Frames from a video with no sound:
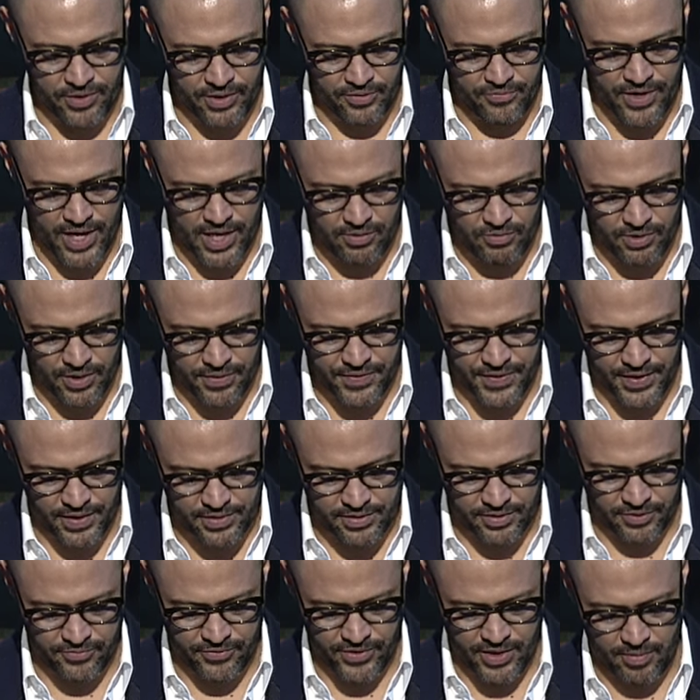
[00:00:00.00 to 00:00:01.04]
if anyone thinks
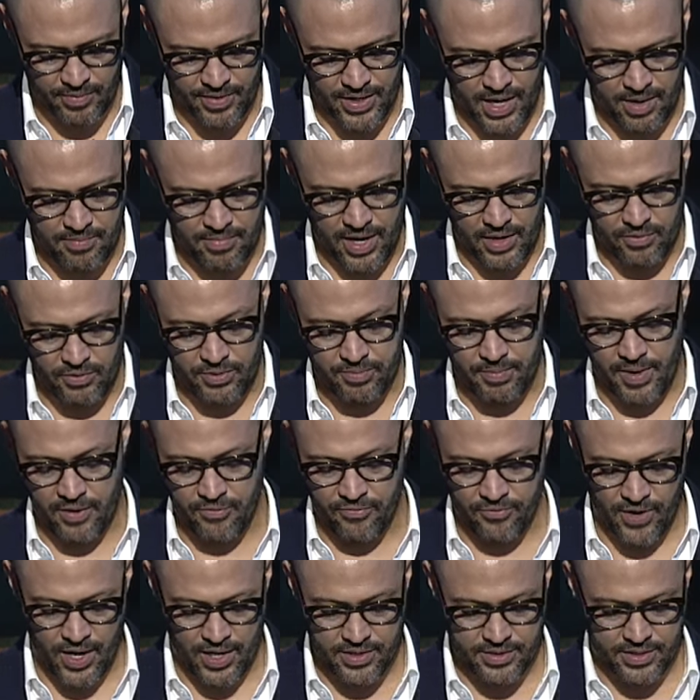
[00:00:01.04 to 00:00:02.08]
the film that I made with my
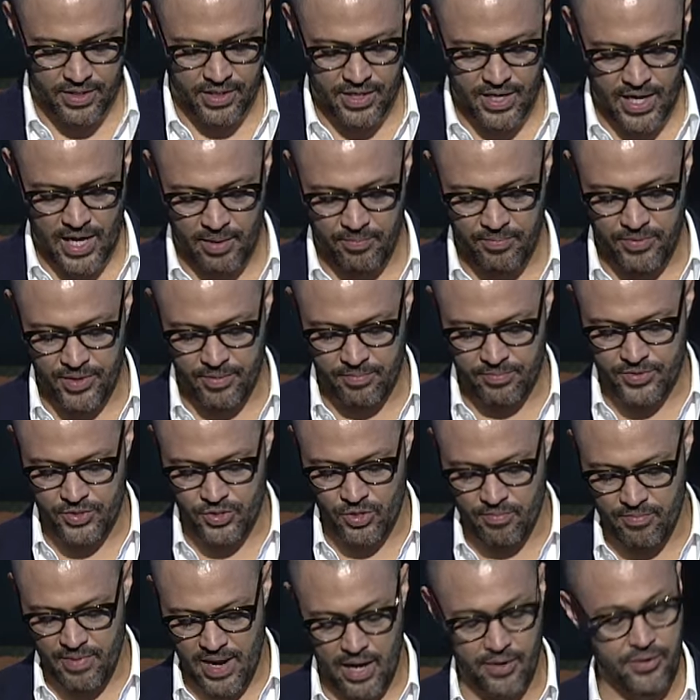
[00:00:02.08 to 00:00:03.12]
friends can help them
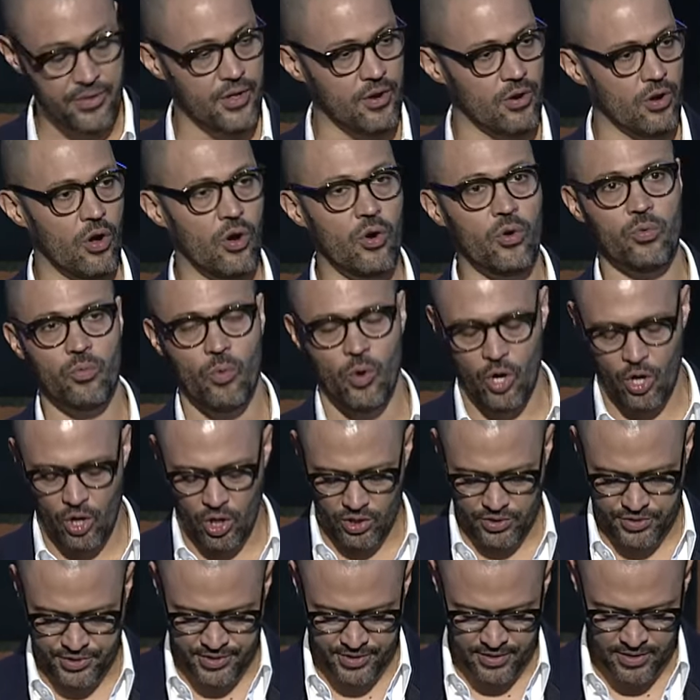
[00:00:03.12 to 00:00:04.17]
surmount their own
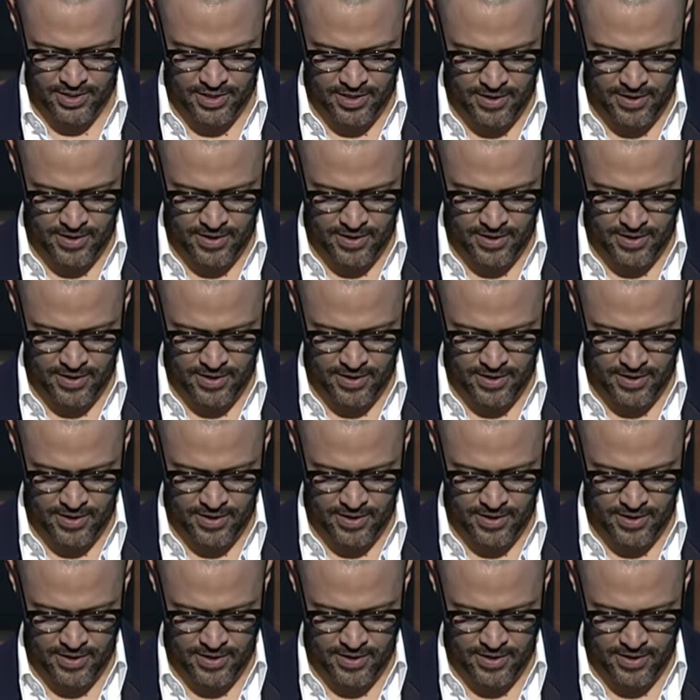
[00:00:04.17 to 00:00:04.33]
walls.